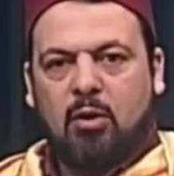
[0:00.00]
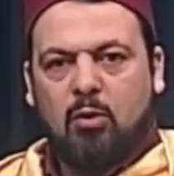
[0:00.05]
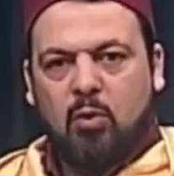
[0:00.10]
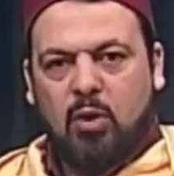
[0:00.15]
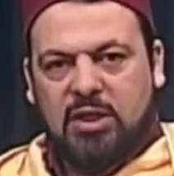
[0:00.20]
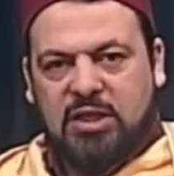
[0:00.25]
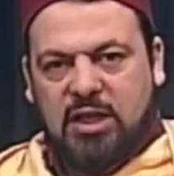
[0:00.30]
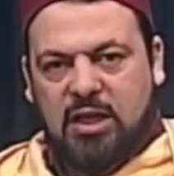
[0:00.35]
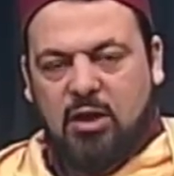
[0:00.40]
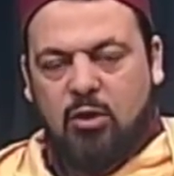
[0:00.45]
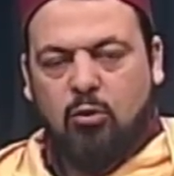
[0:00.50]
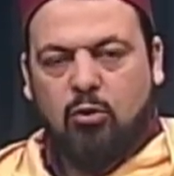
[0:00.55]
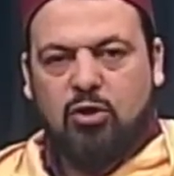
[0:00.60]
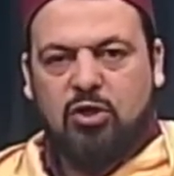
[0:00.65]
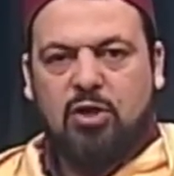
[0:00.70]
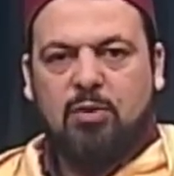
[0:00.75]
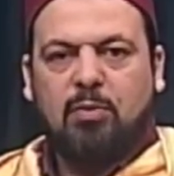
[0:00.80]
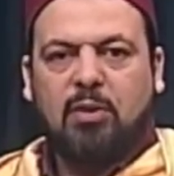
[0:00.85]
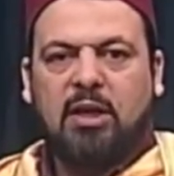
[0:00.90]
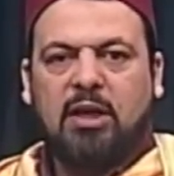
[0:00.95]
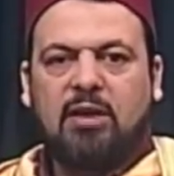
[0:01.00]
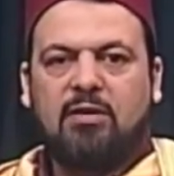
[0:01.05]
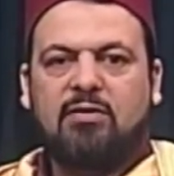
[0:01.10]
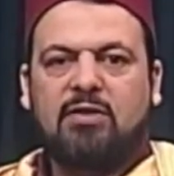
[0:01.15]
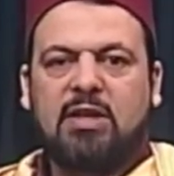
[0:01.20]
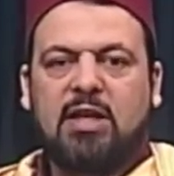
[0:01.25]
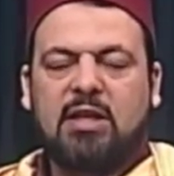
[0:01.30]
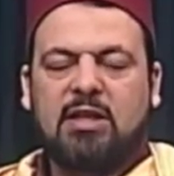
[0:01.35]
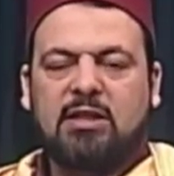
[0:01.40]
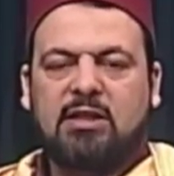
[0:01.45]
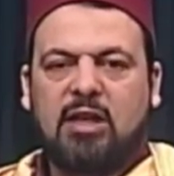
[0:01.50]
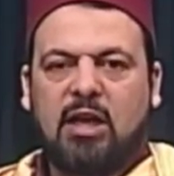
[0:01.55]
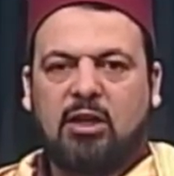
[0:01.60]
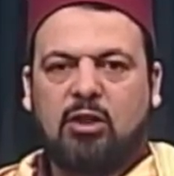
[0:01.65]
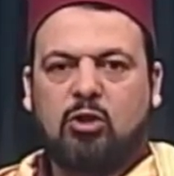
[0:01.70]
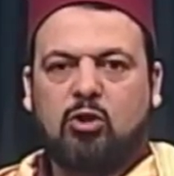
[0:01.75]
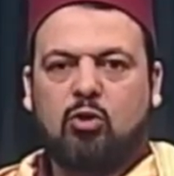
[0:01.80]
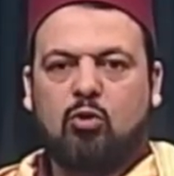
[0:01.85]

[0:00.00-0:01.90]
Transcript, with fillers: what he or she believes inside.